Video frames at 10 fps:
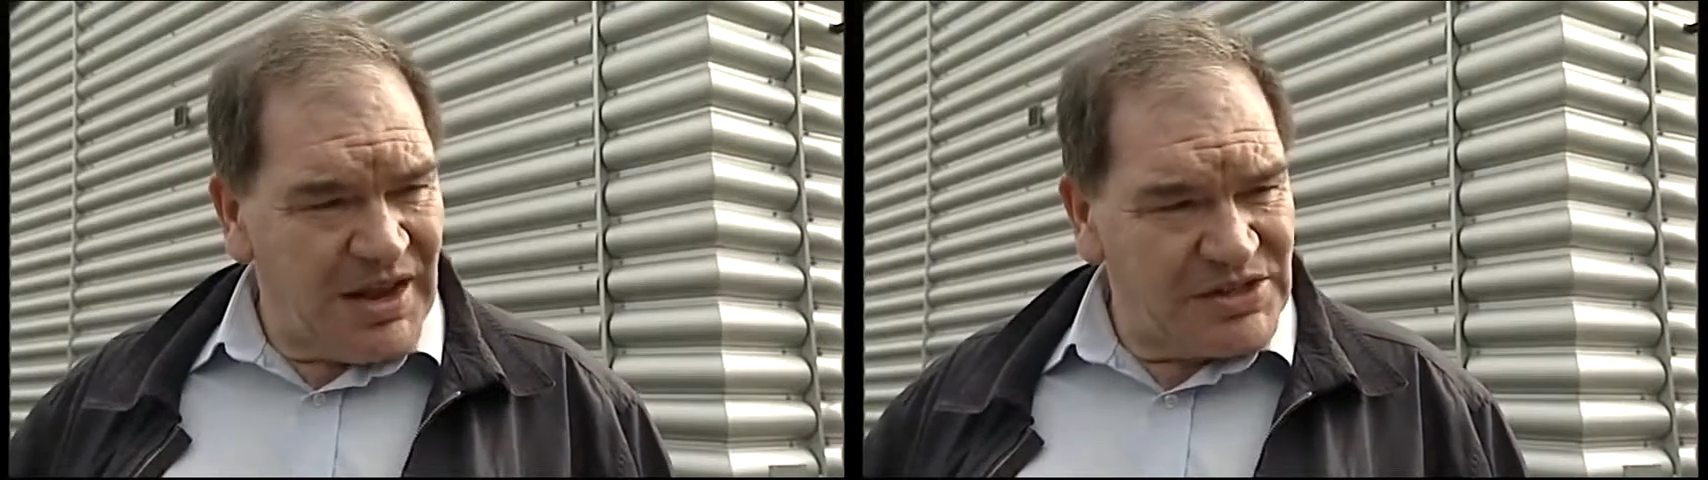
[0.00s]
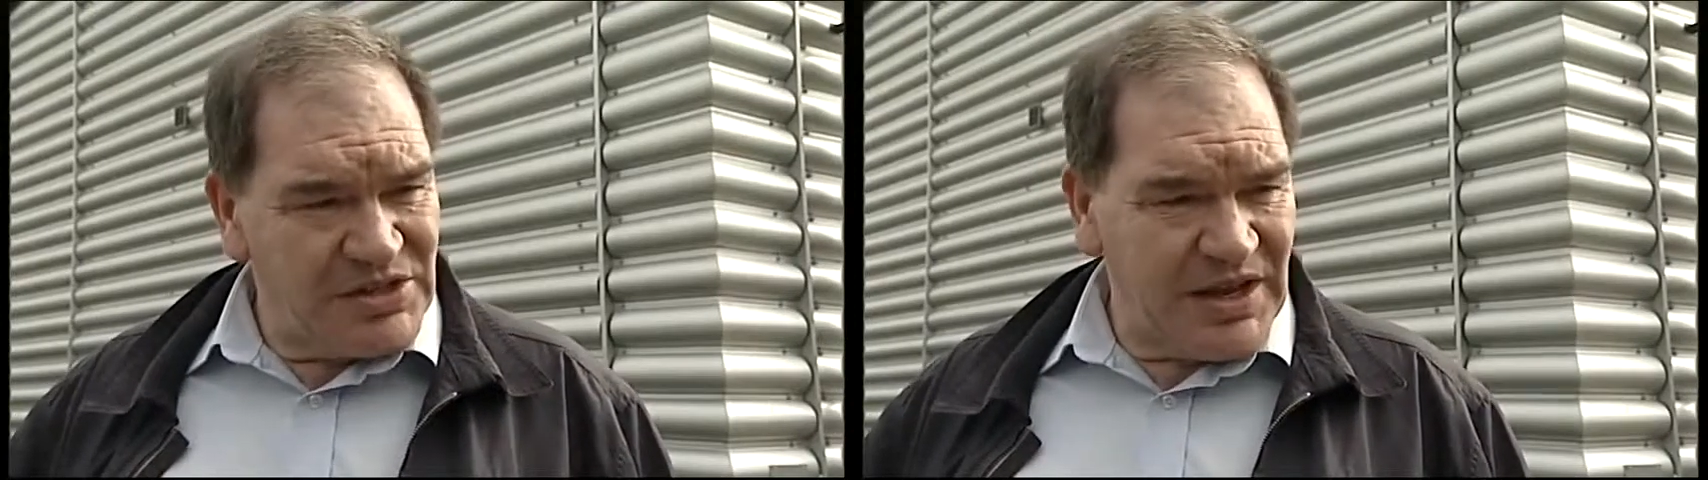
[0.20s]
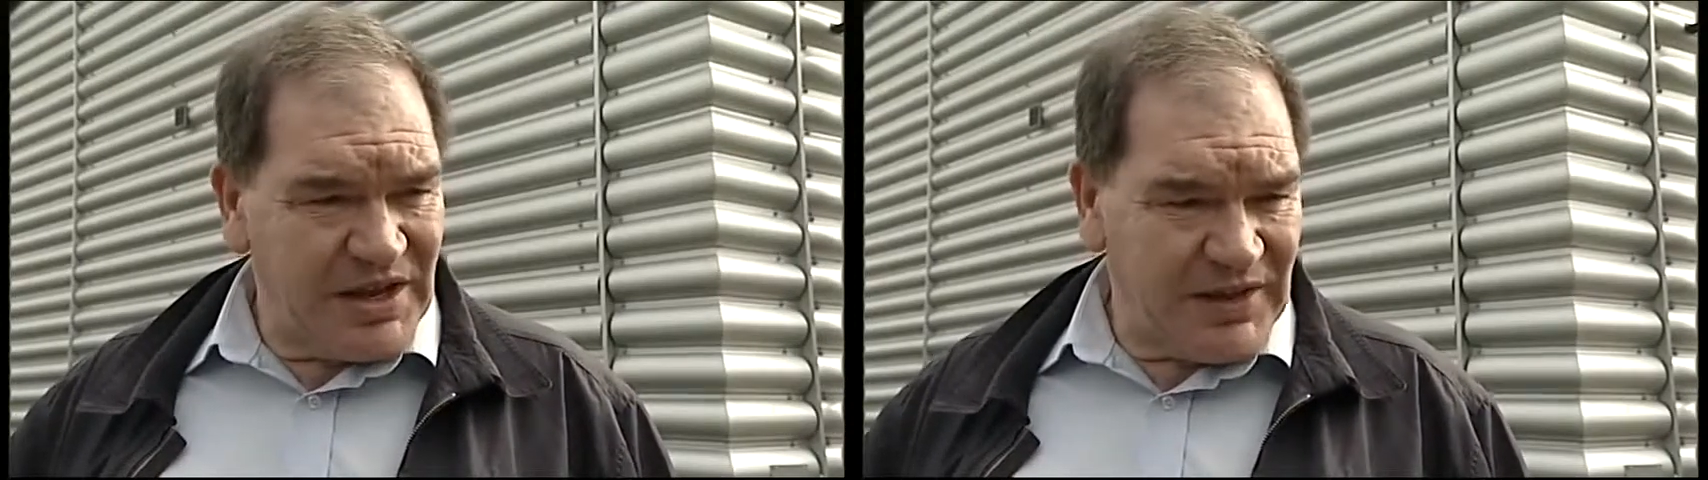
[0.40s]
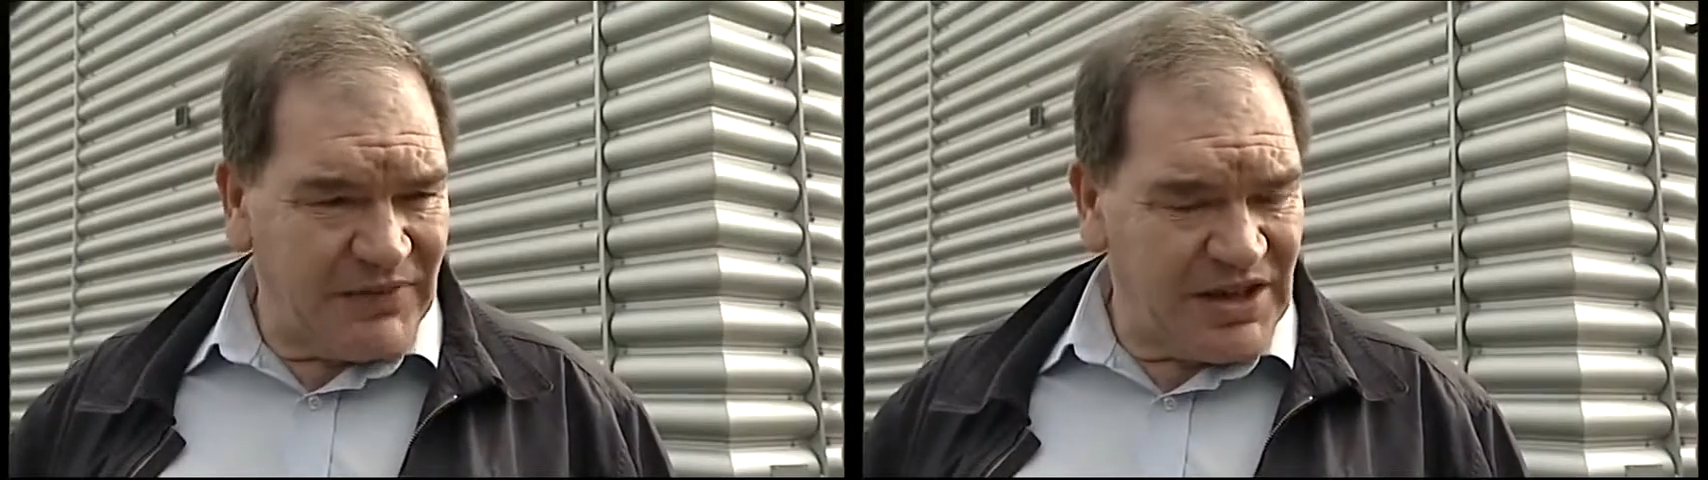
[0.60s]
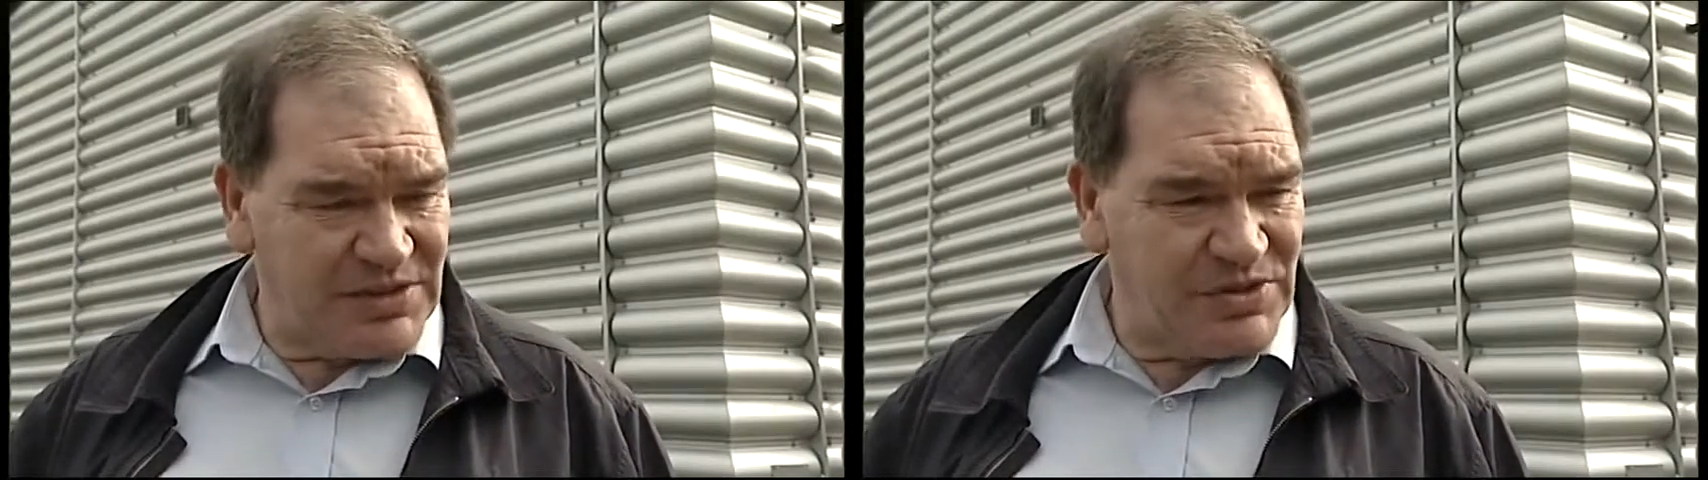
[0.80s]
and actually that
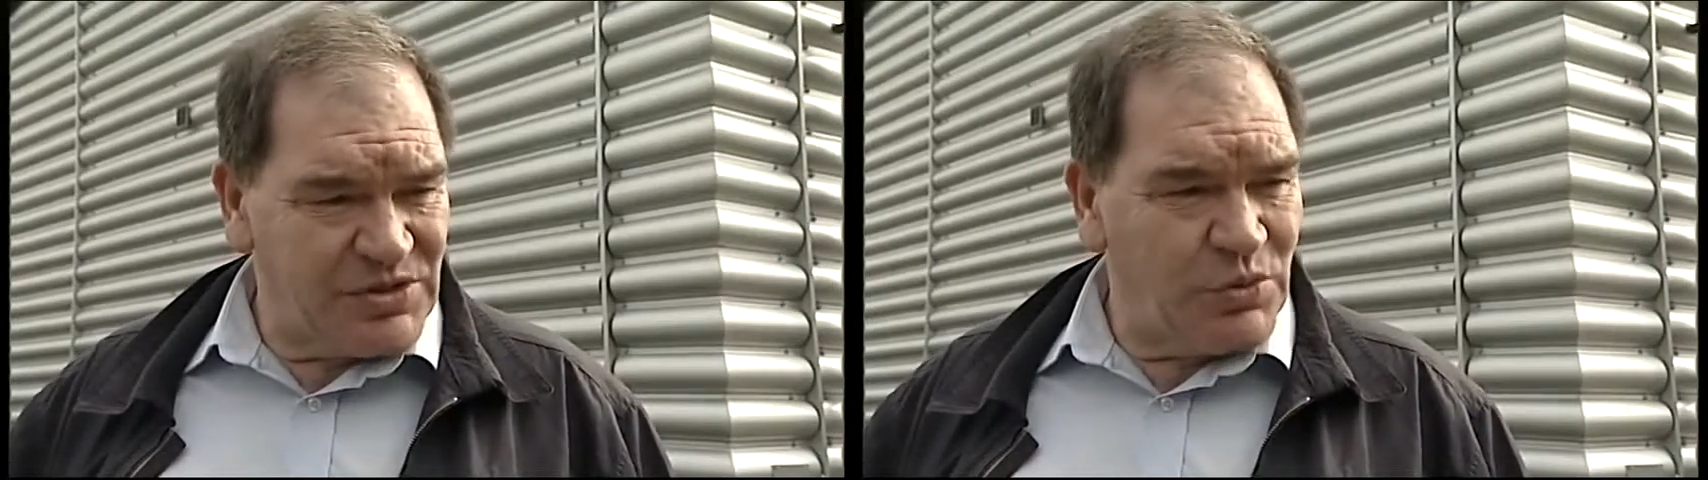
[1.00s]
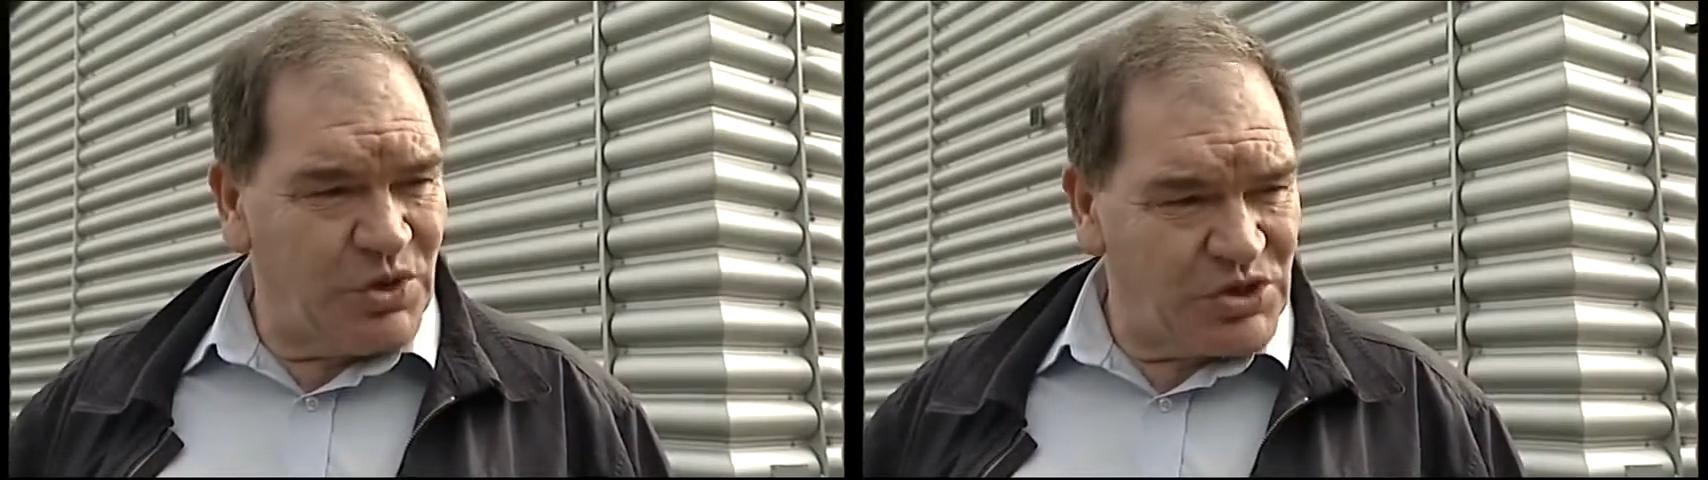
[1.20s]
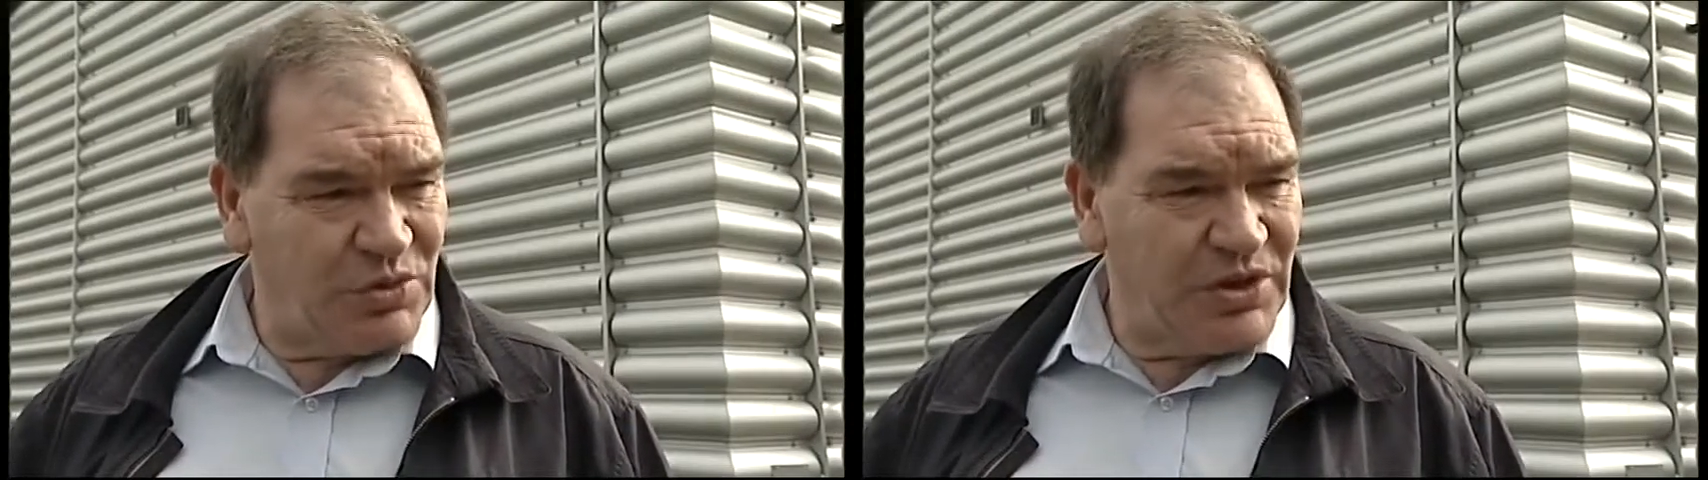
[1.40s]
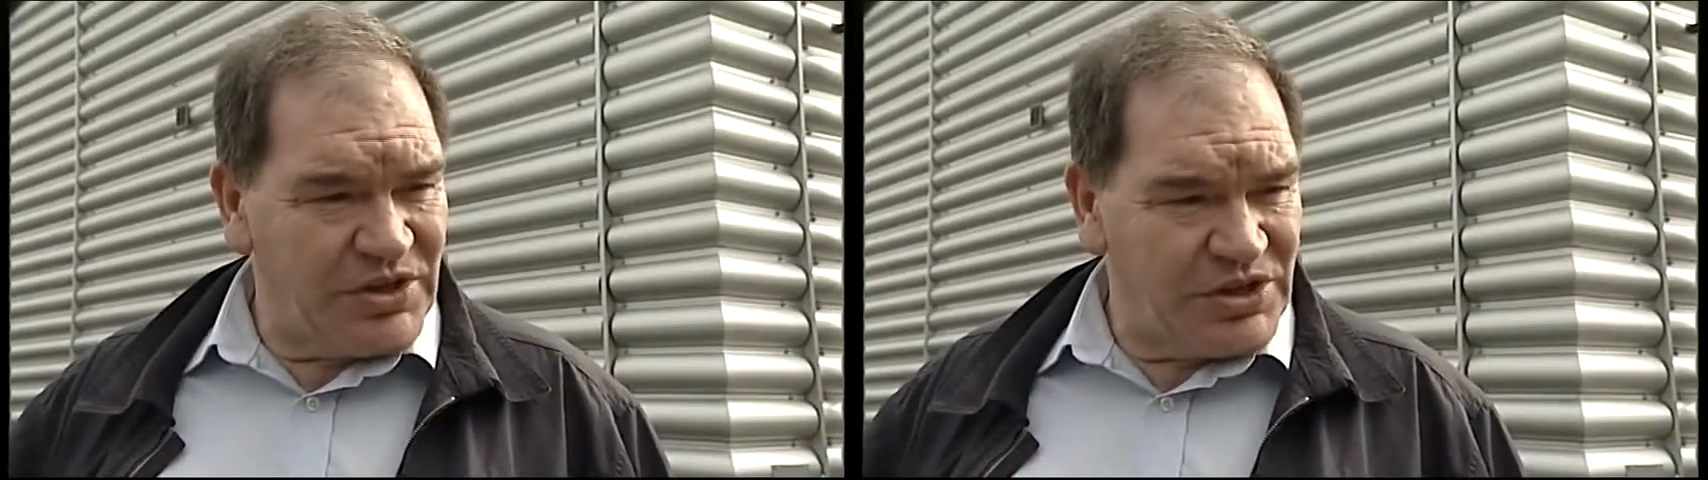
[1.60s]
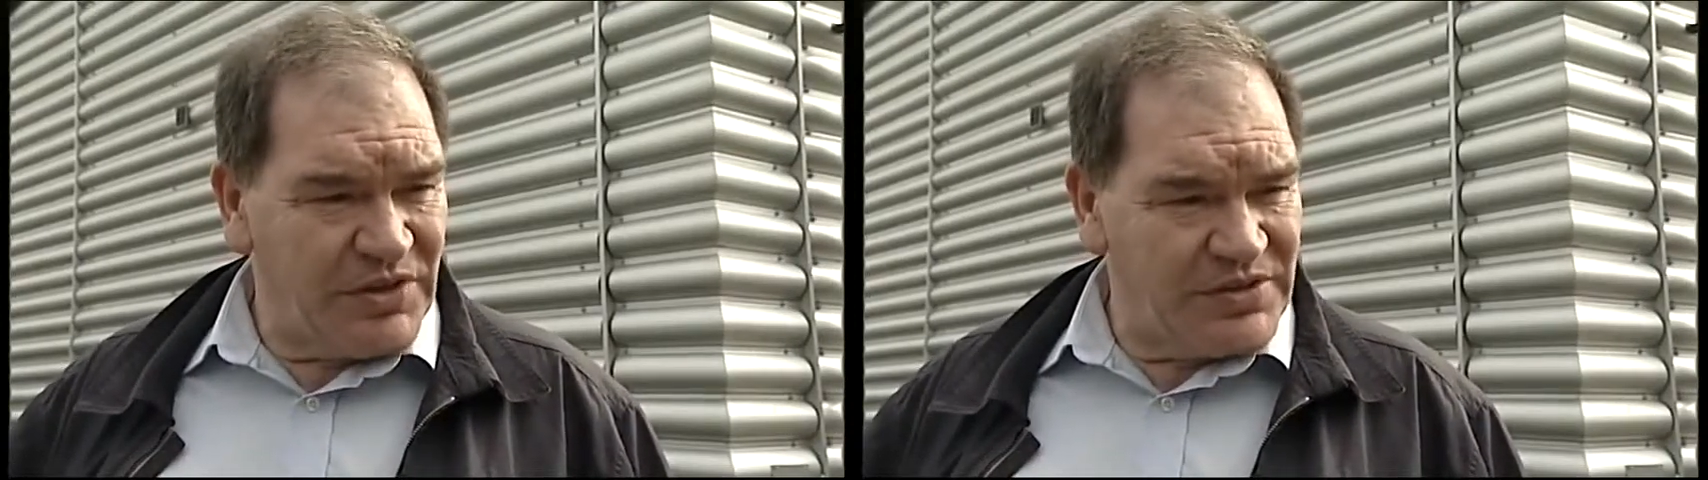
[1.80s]
will give customers a worse
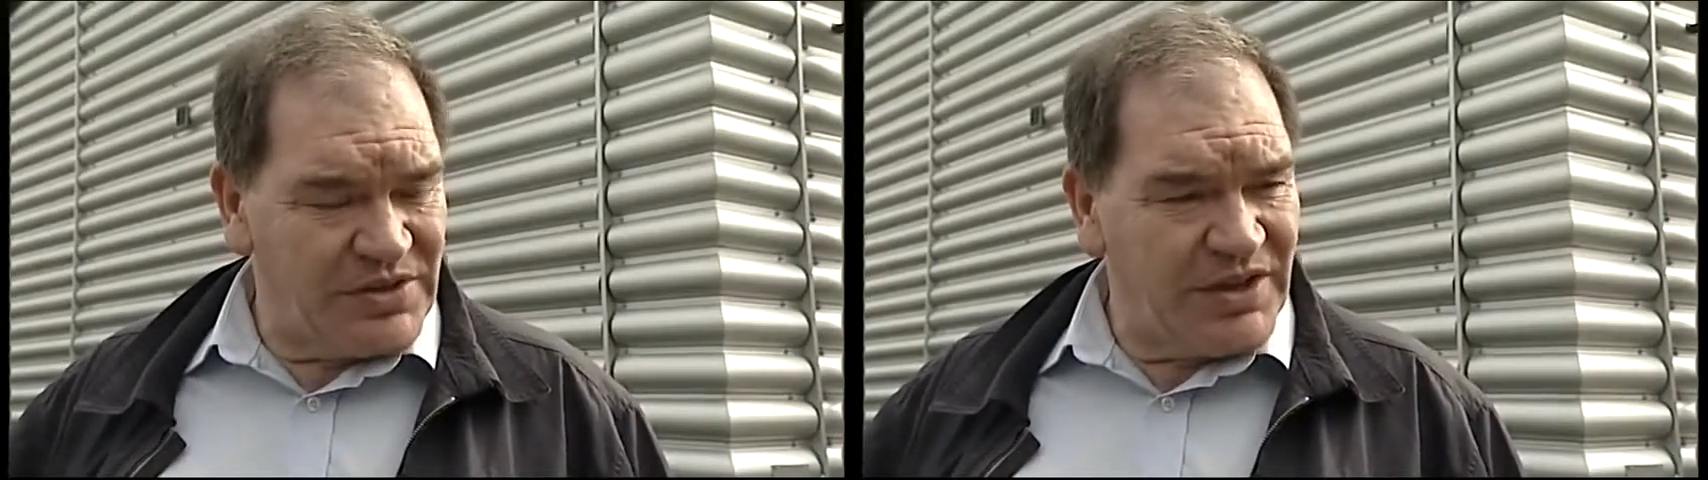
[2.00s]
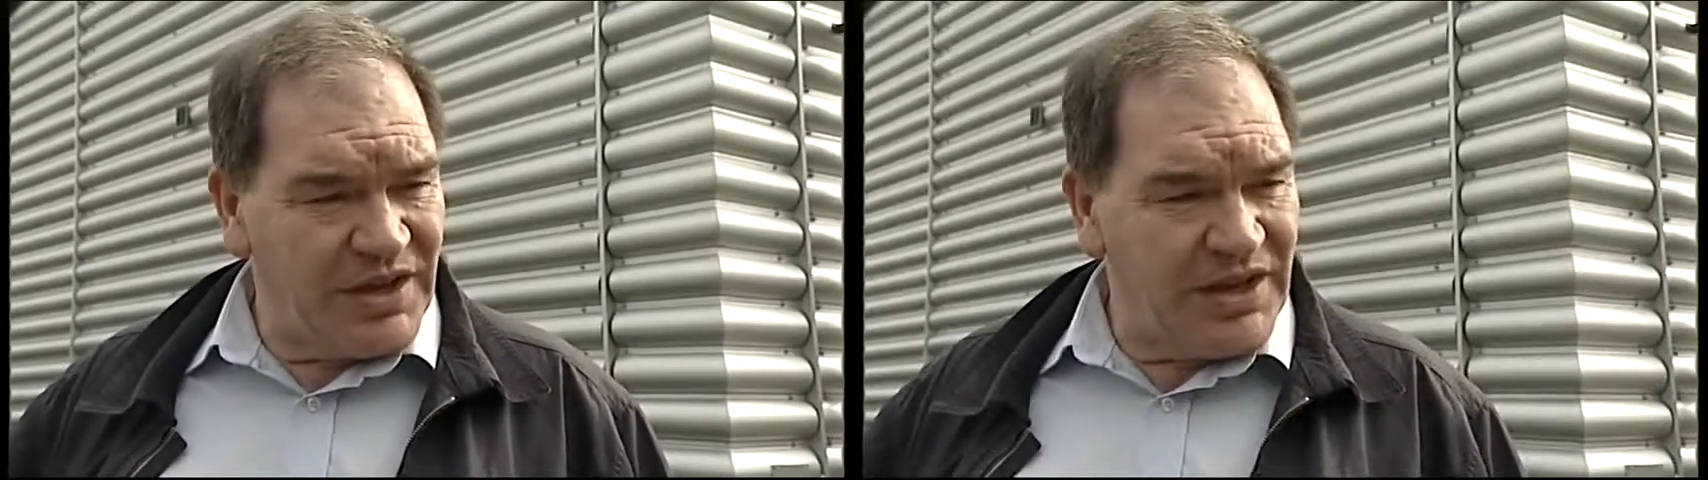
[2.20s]
quality of service